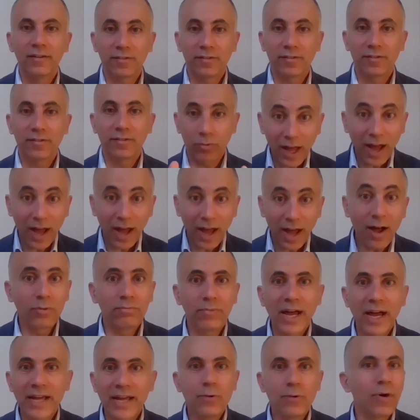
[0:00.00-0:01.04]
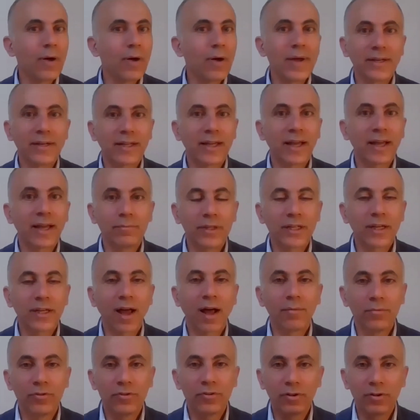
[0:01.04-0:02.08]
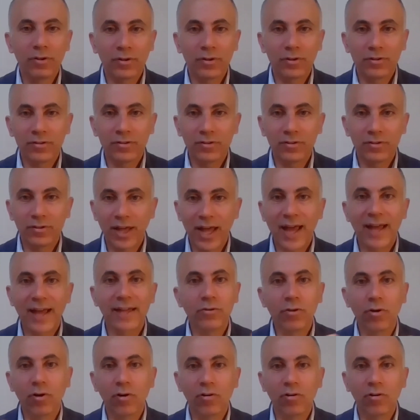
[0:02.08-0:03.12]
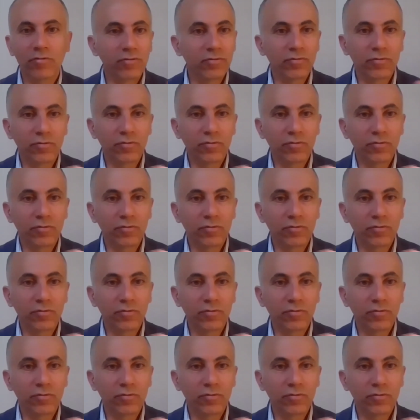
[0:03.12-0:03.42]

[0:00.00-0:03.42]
So now any woman can become the the head of